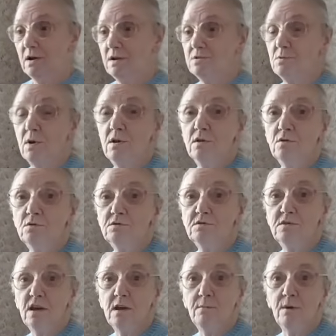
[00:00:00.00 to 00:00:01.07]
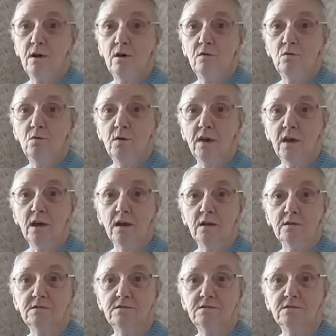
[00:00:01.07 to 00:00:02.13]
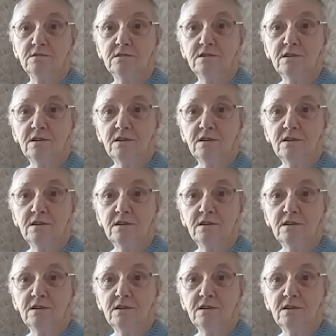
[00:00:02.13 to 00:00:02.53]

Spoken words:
It's one of those tables on wheels